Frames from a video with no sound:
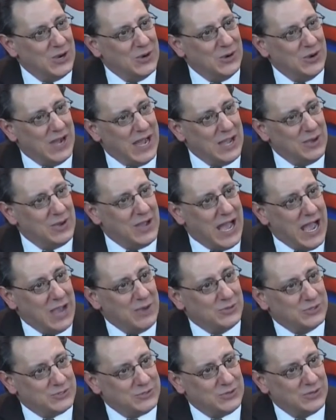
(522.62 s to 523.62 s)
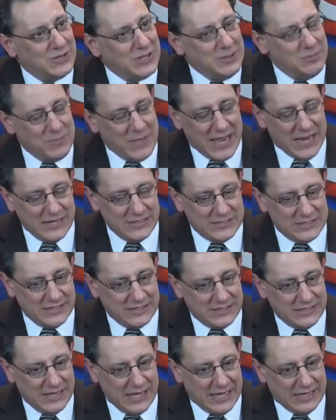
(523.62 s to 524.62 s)
So I was truly
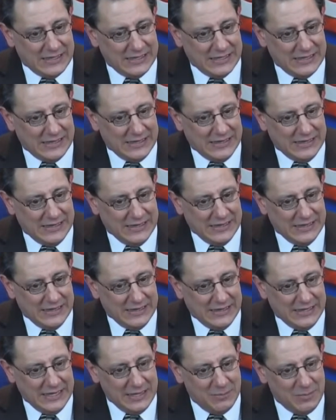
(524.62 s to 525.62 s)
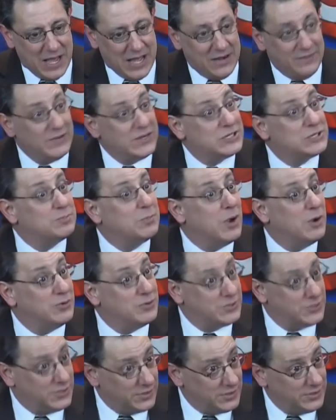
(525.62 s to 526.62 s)
amazed at the amount of
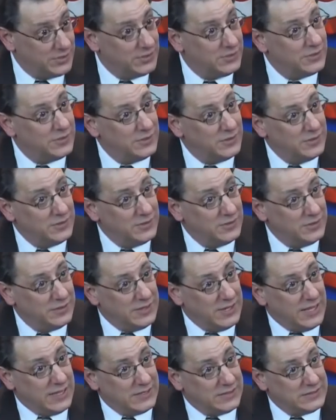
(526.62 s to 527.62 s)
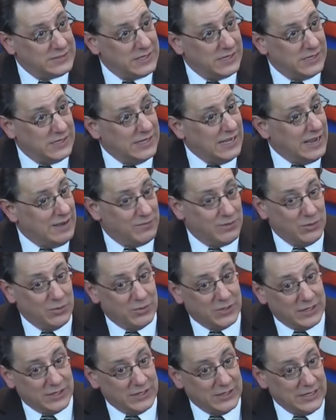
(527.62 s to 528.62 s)
exposure that
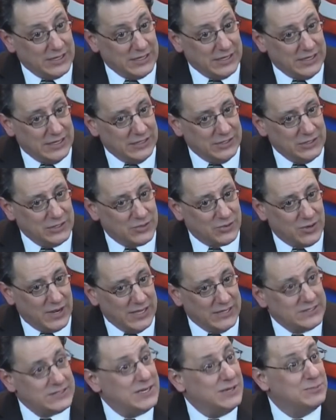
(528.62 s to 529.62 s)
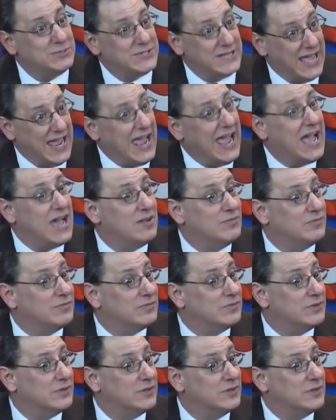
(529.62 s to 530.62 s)
everyone in Ukraine seems to
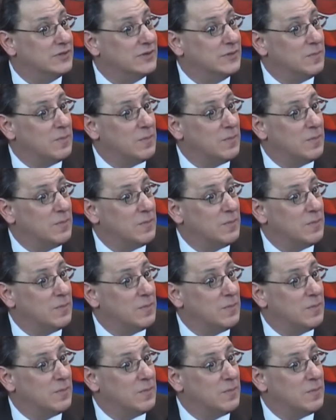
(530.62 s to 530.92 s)
have